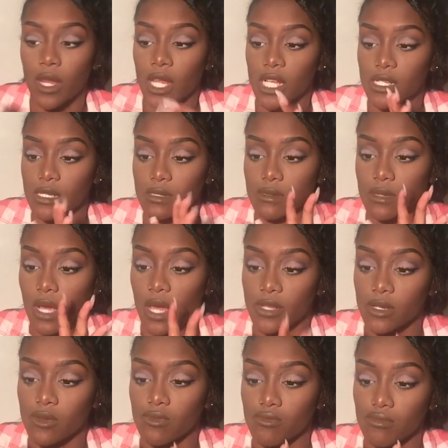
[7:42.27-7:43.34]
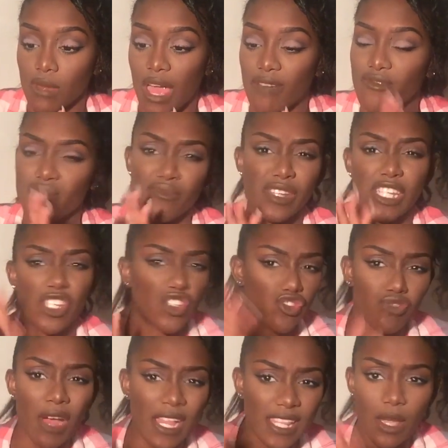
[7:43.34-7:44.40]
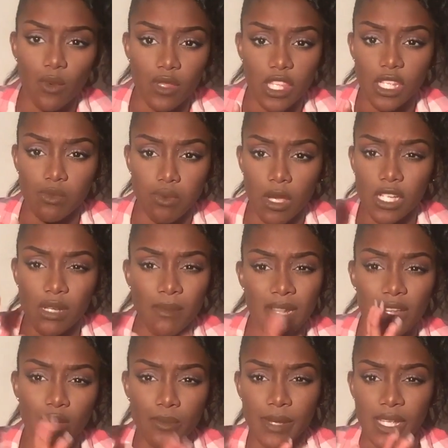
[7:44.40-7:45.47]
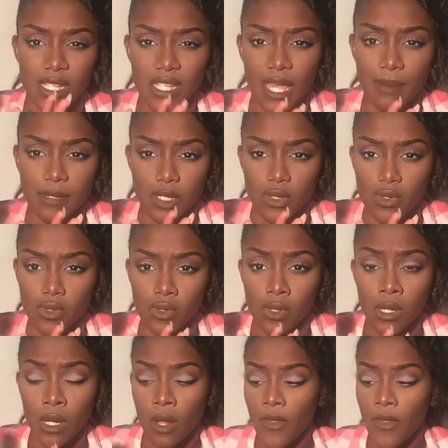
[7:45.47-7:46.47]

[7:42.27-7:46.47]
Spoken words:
And I haven't really tried that with this brush. I'm a little bit skeptical.